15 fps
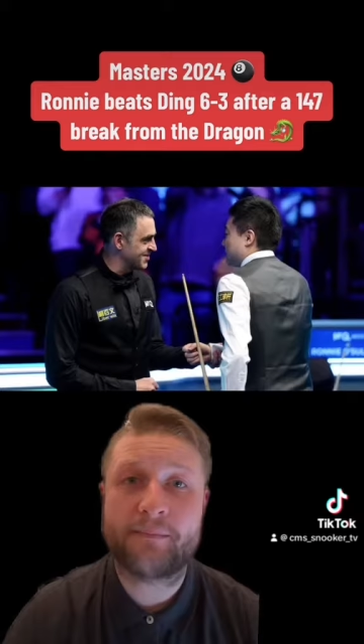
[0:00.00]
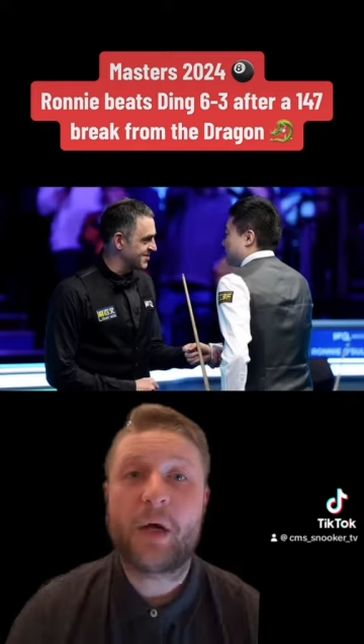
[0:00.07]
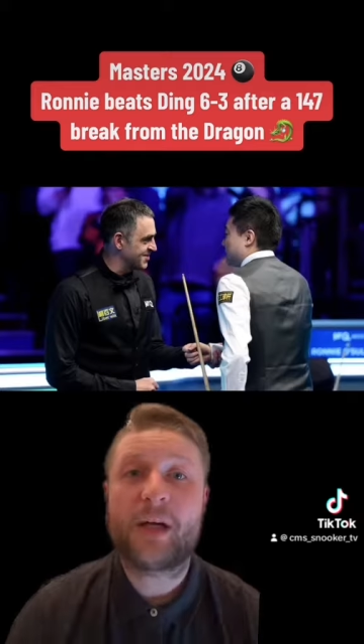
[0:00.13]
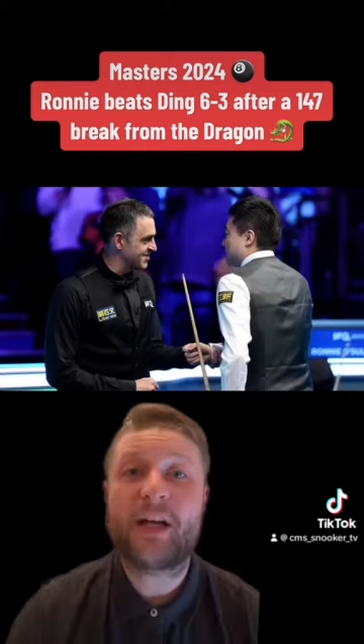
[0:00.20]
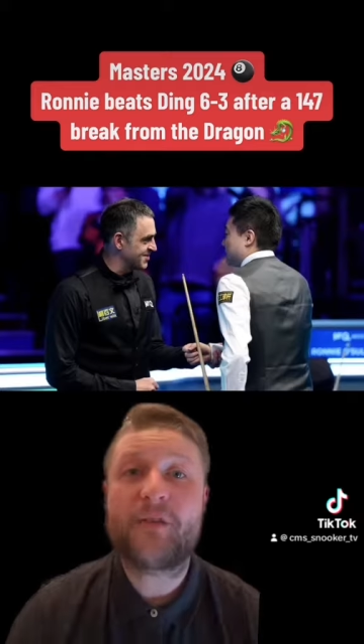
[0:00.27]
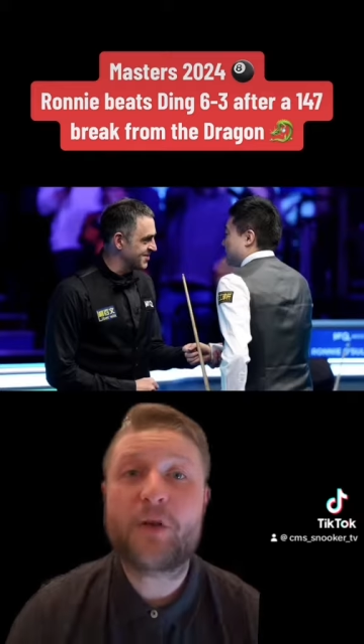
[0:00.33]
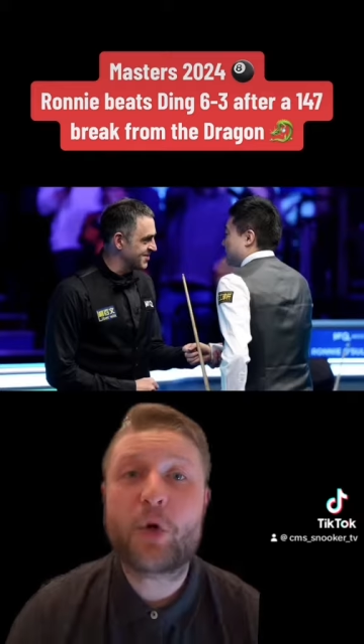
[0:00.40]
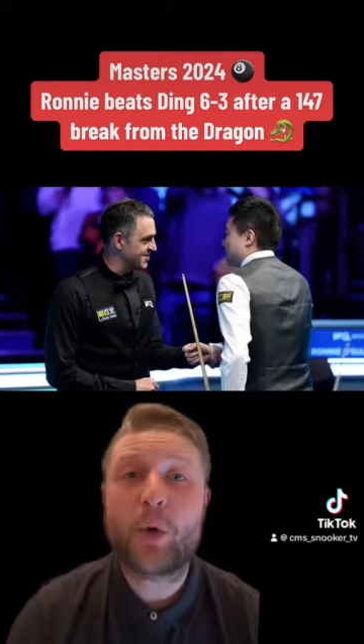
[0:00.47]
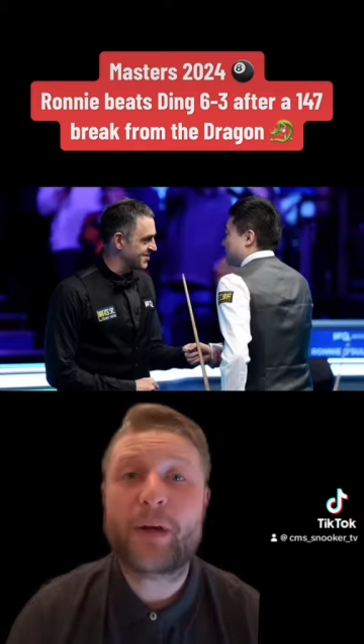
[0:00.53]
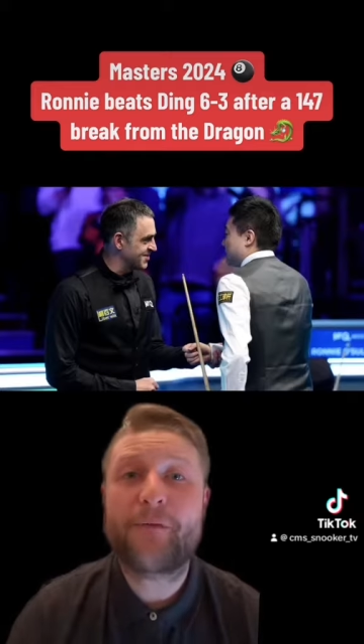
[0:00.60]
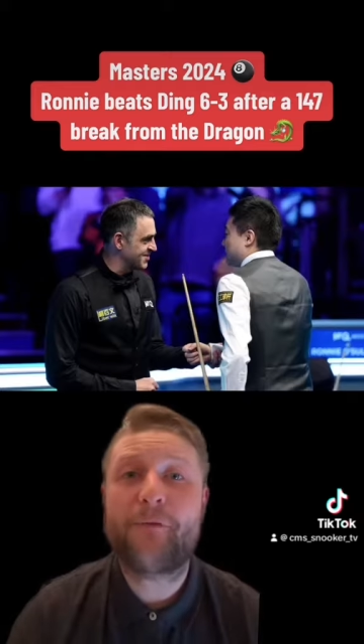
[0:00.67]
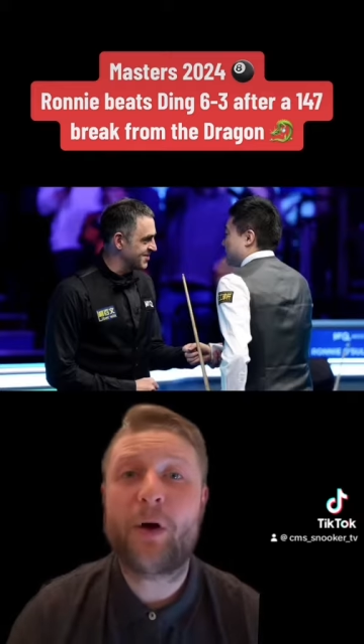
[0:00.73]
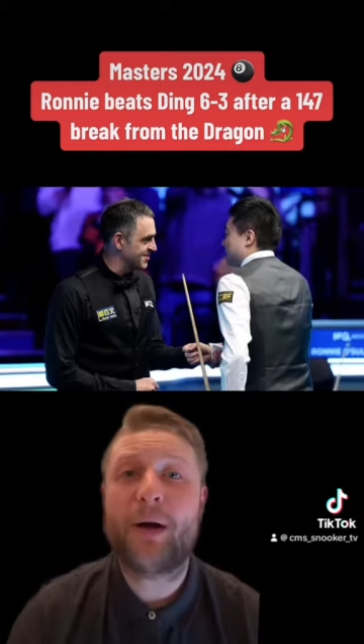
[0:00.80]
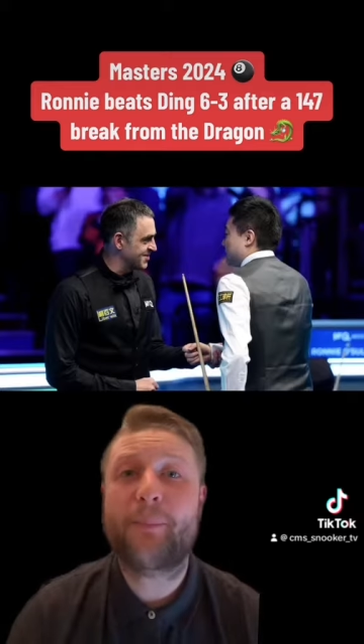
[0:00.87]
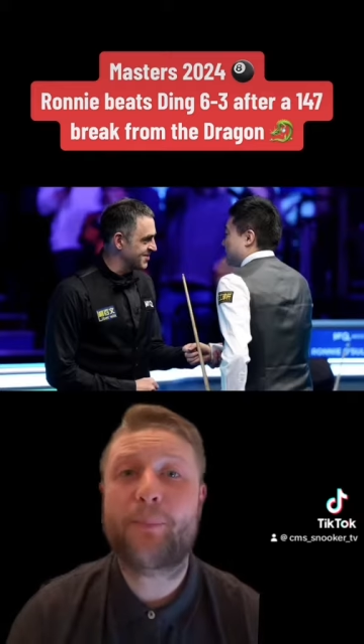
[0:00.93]
Another
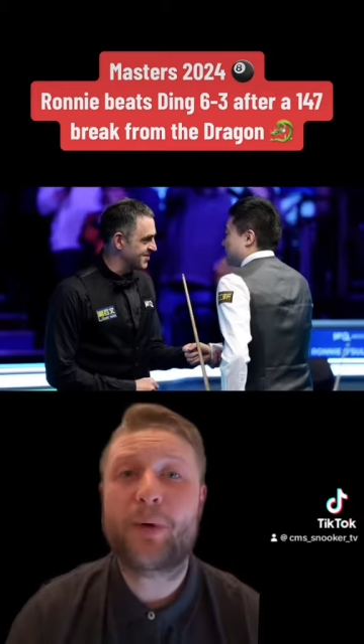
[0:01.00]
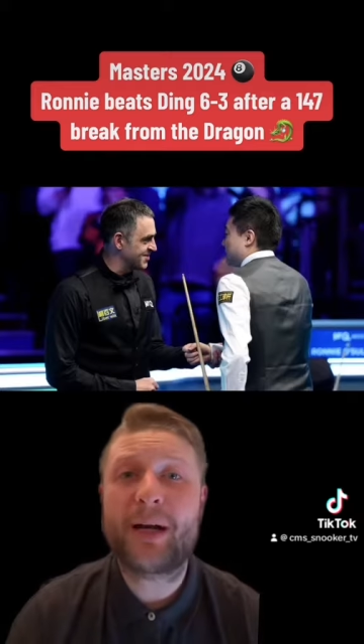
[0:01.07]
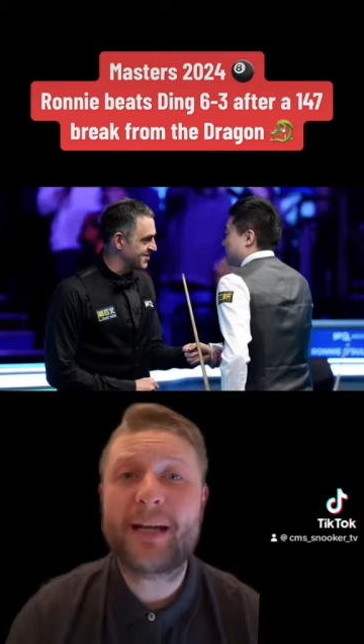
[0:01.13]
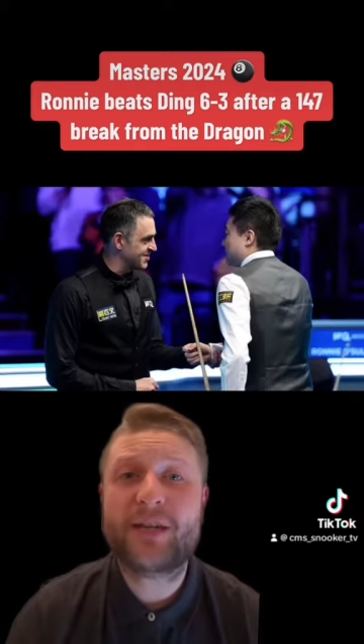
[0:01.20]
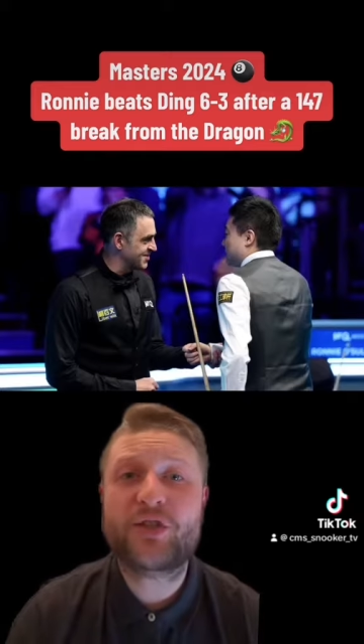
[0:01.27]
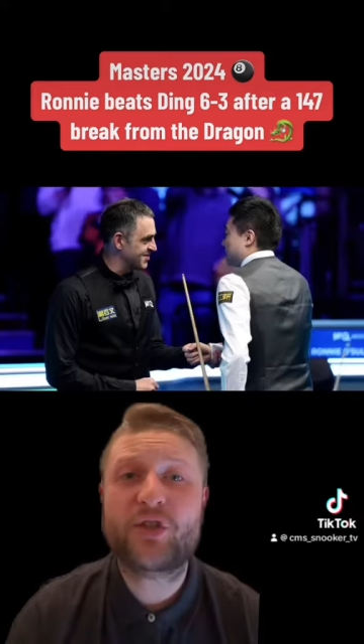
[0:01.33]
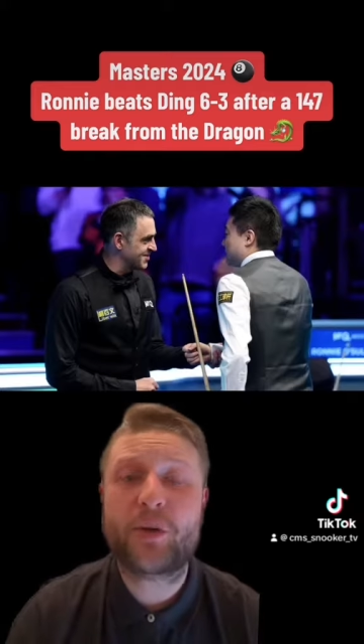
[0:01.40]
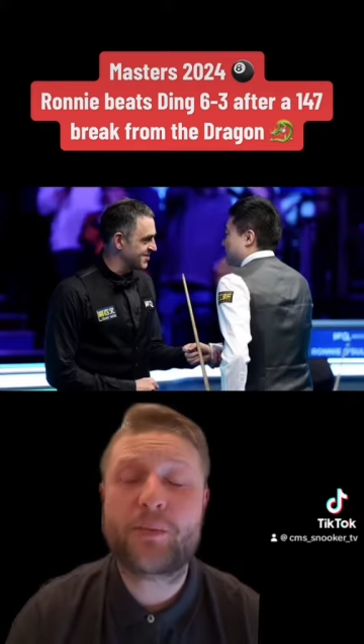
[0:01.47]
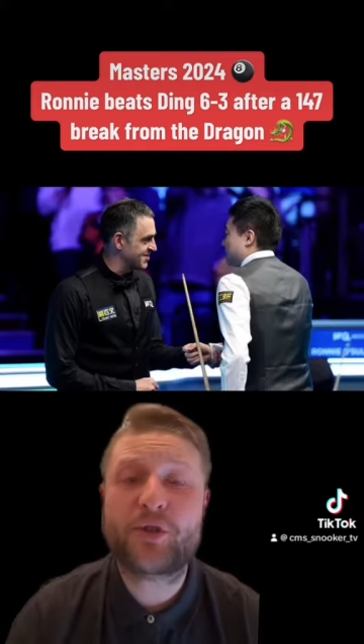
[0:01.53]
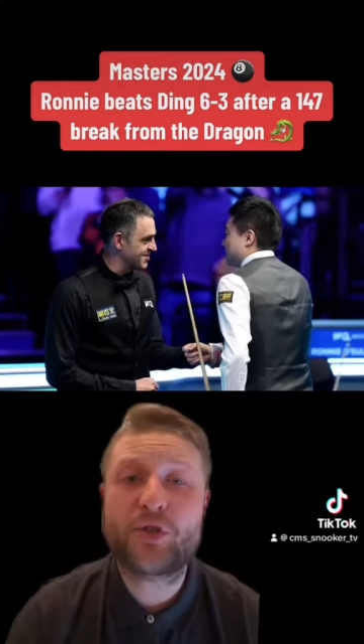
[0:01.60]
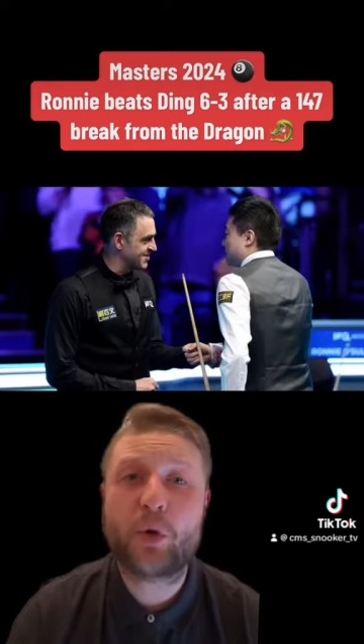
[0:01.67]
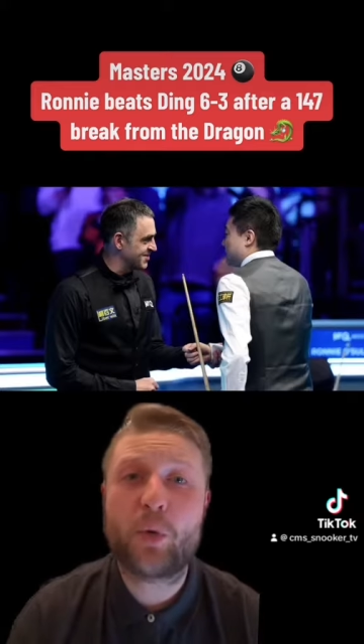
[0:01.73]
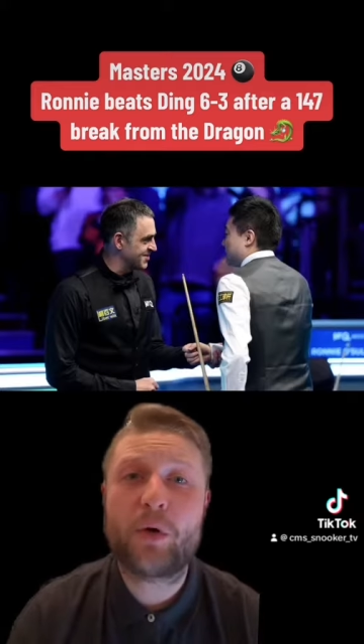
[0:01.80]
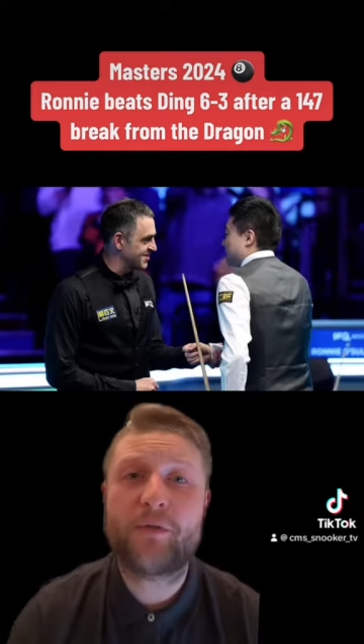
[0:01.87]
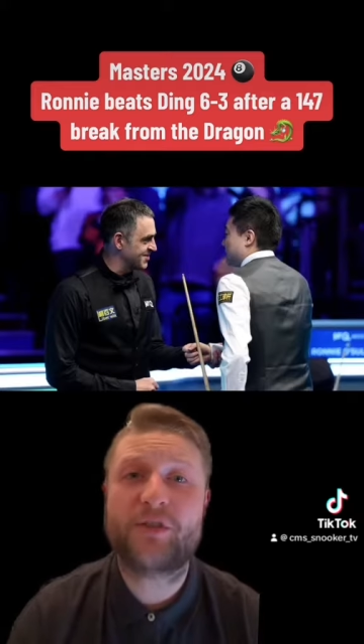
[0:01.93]
quick-fire break stopped
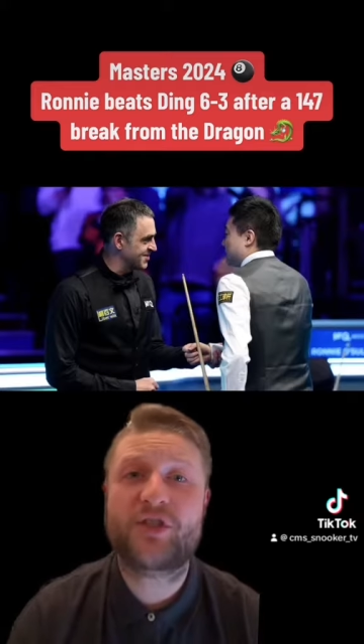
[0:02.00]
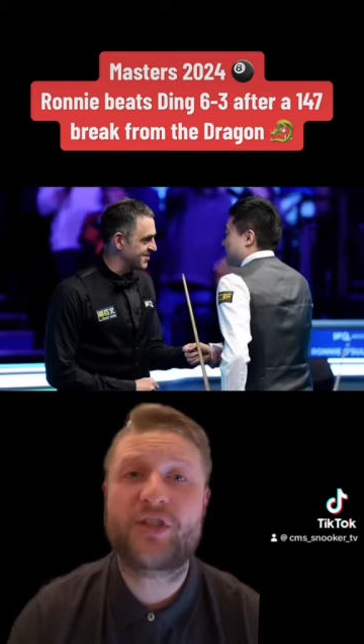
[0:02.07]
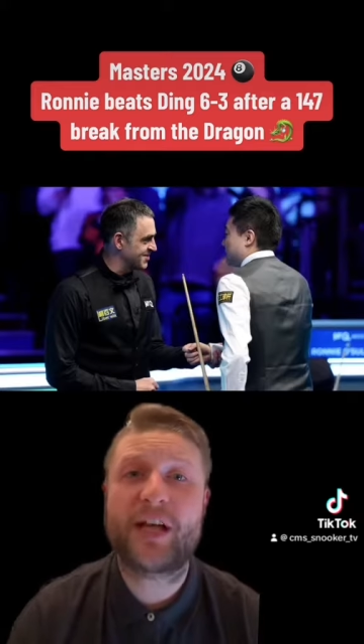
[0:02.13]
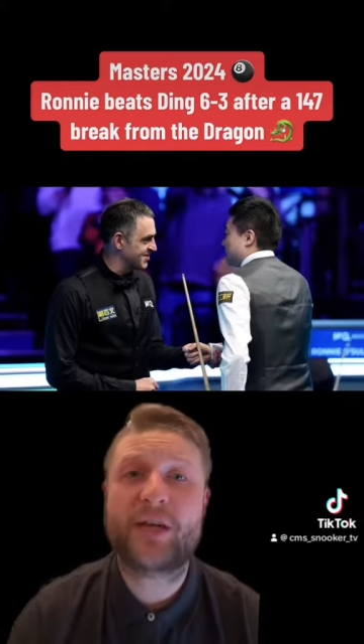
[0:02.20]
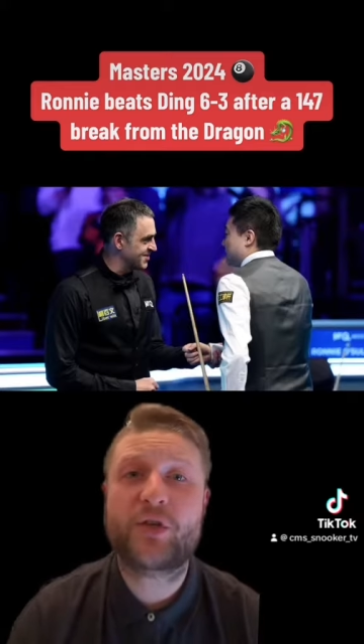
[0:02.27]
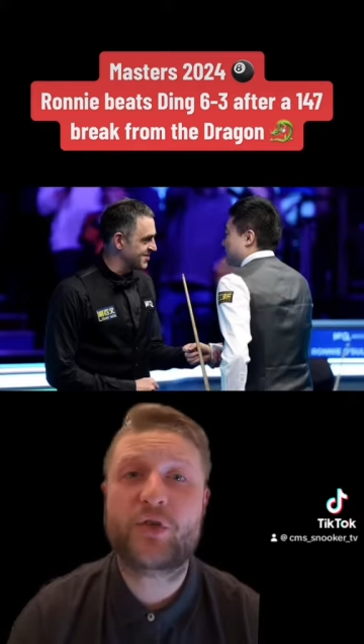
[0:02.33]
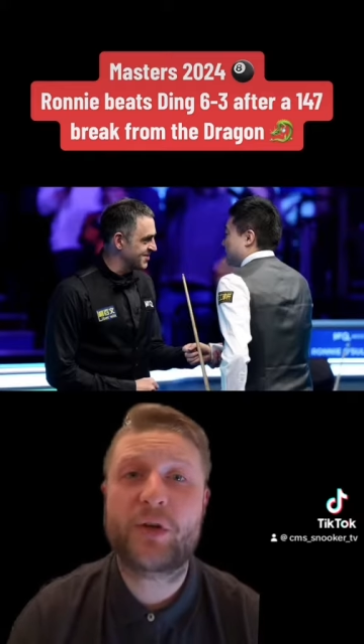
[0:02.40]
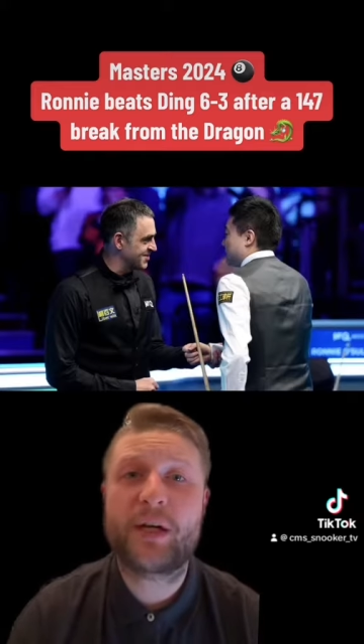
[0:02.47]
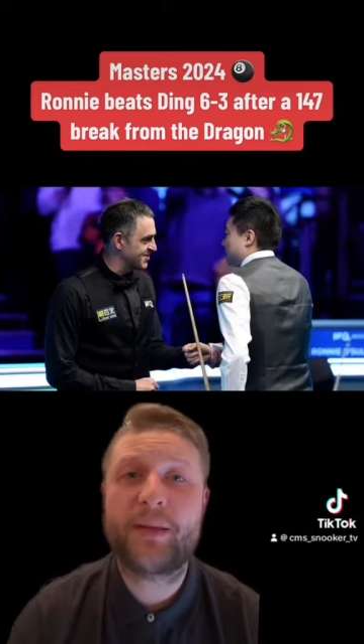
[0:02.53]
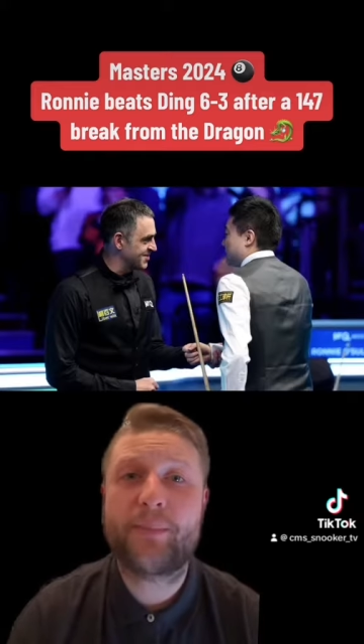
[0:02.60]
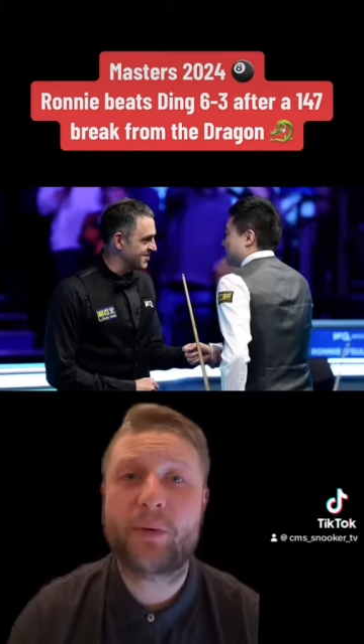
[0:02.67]
short of a century,